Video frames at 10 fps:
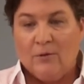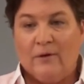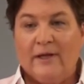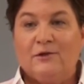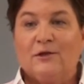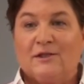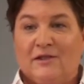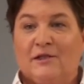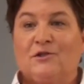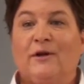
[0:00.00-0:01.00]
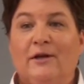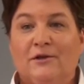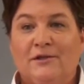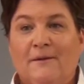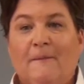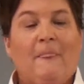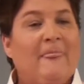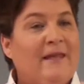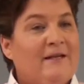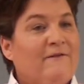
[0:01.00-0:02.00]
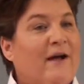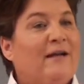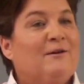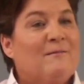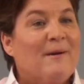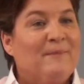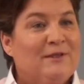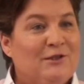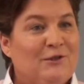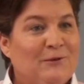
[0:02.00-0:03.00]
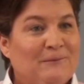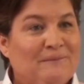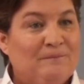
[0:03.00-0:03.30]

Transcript: where they took 6th graders and they divided them up into two.